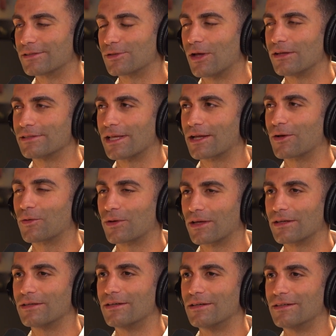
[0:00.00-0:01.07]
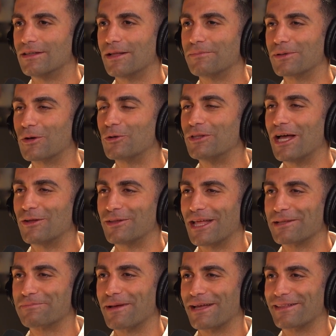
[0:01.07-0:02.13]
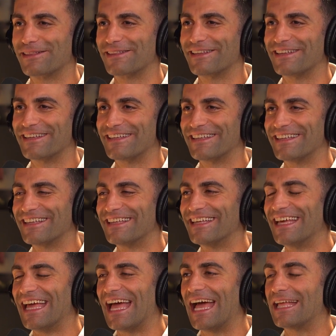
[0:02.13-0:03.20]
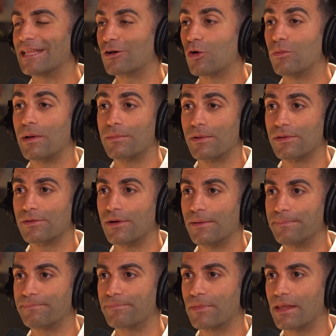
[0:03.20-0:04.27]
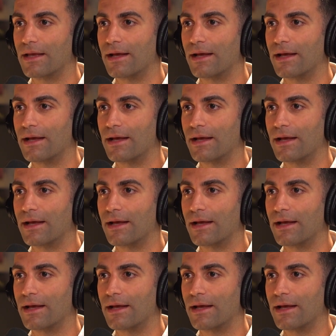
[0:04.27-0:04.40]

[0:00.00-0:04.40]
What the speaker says: So I was like, okay, let me go down that path. And I called my brother up.